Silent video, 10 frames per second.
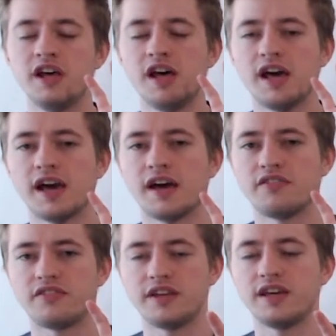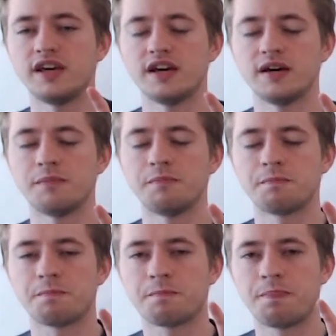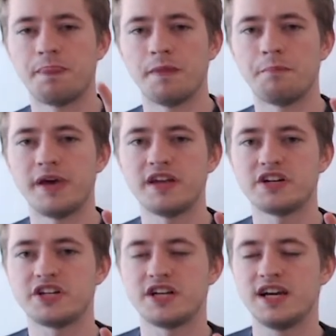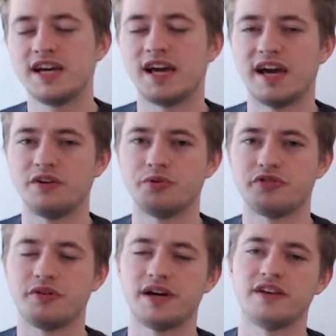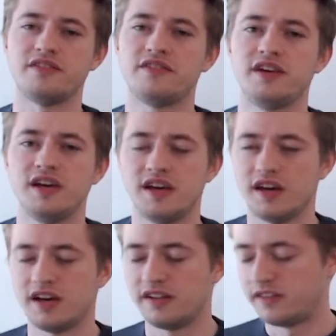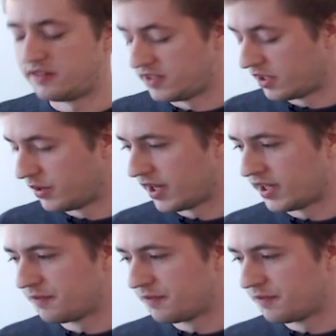It has the pitch, and it also has the DOA.